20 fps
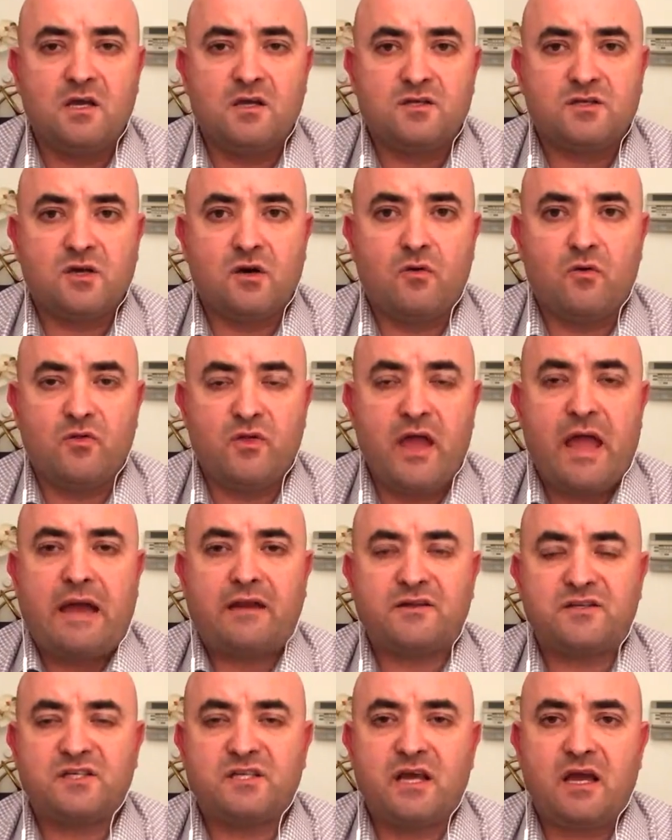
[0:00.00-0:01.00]
So they
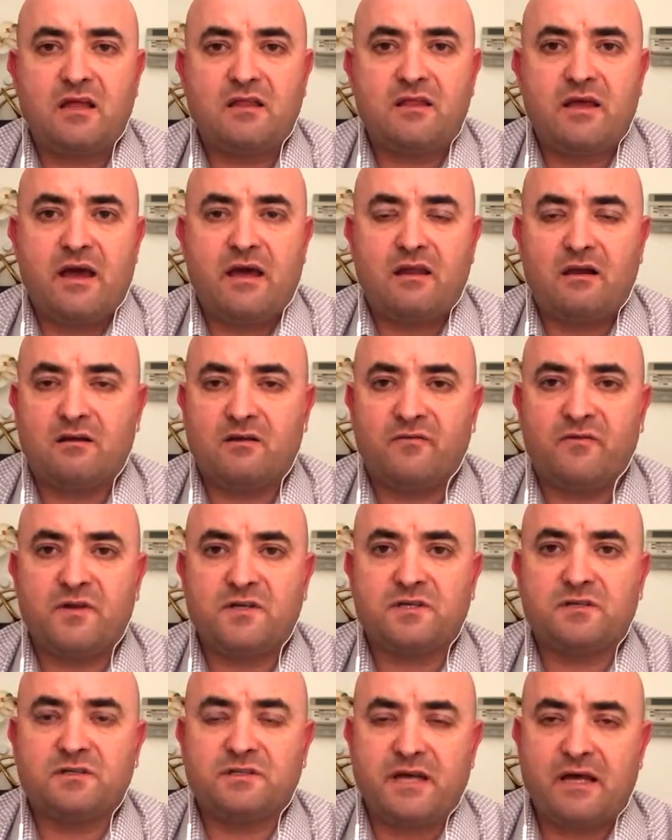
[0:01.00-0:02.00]
understand that
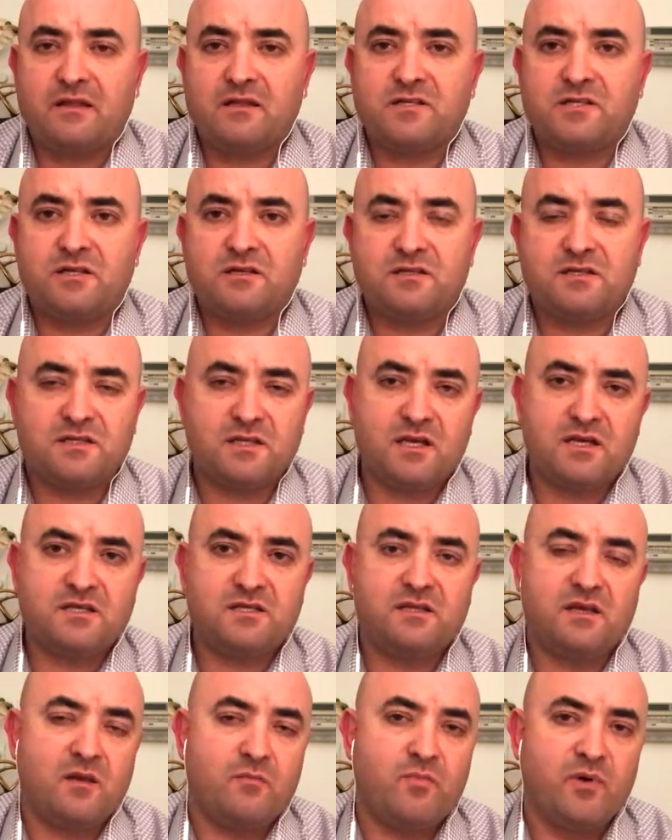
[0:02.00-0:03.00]
artificial intelligence
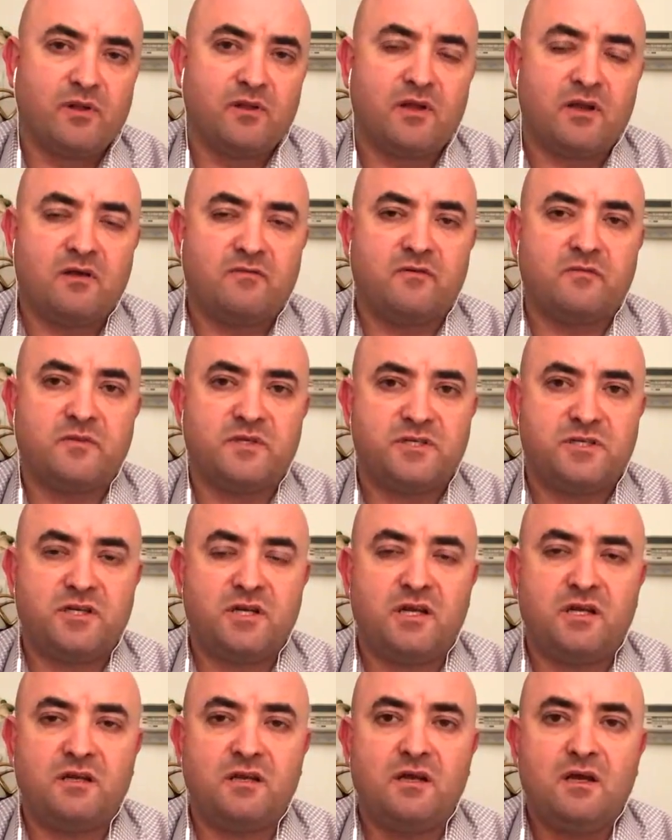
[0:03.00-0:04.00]
is the ability of a
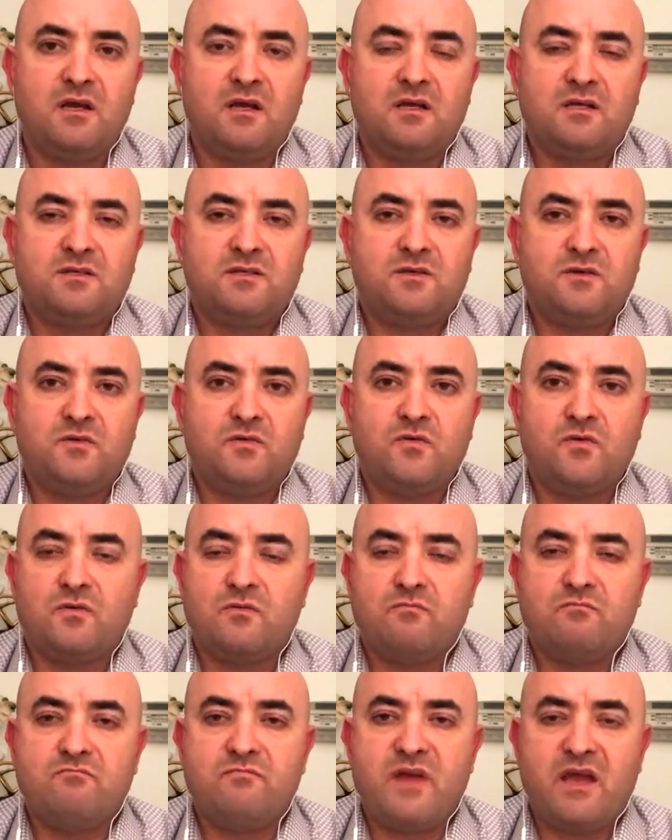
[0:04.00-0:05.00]
machine to
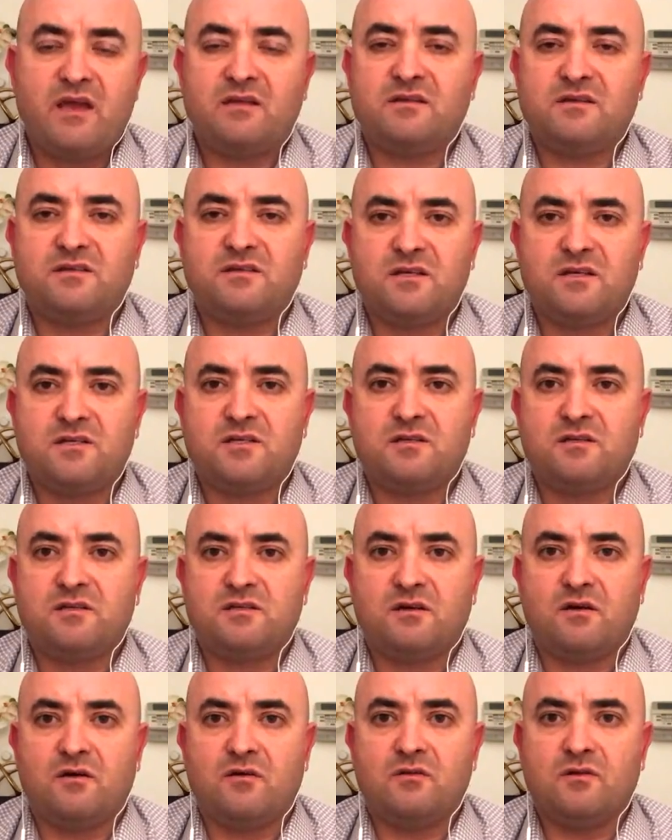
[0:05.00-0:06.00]
make
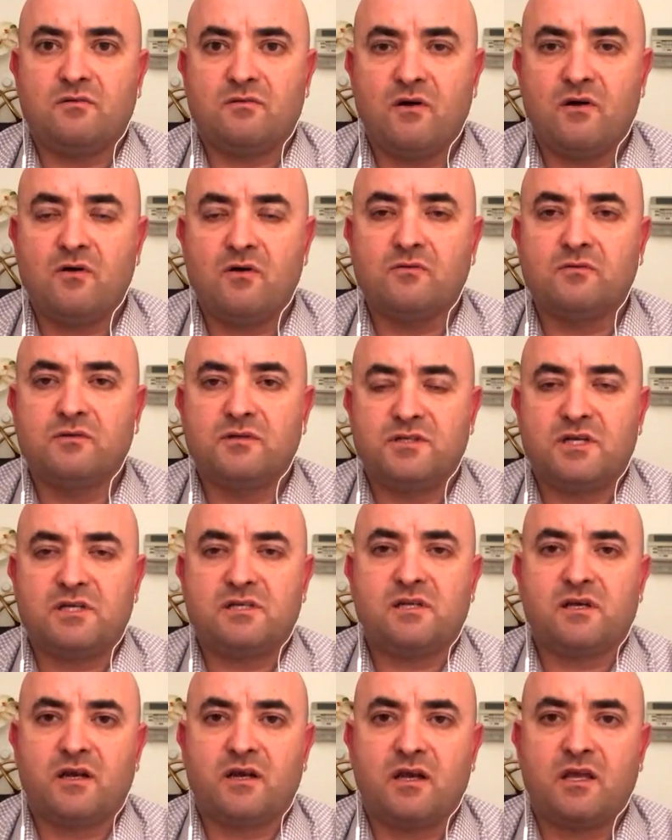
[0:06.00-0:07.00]
decisions on their own,
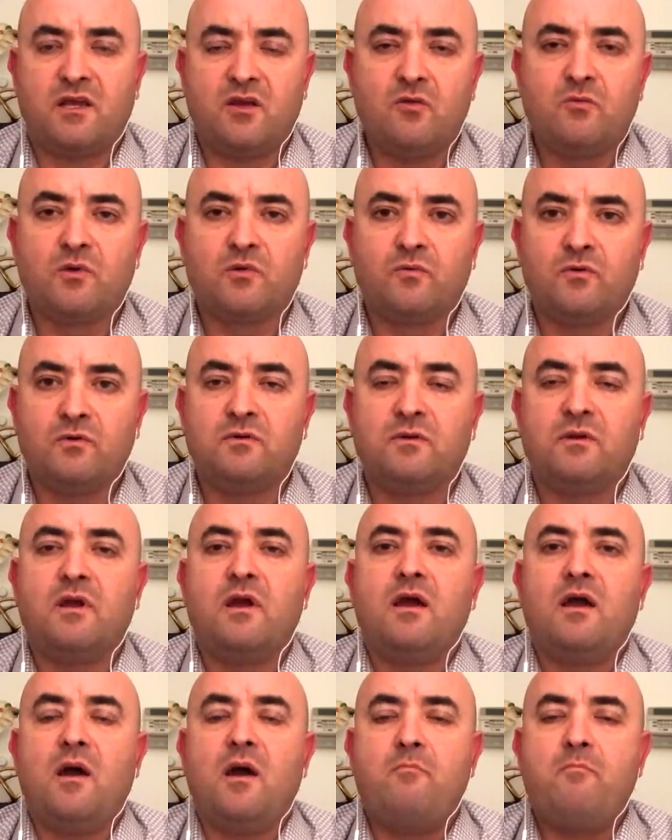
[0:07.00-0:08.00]
just like a human would,
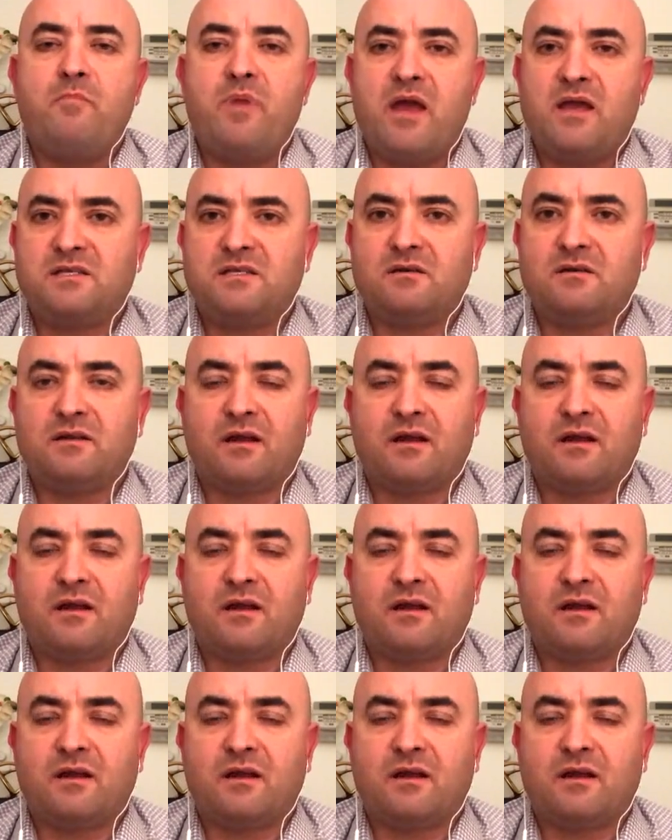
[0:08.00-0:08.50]
based on a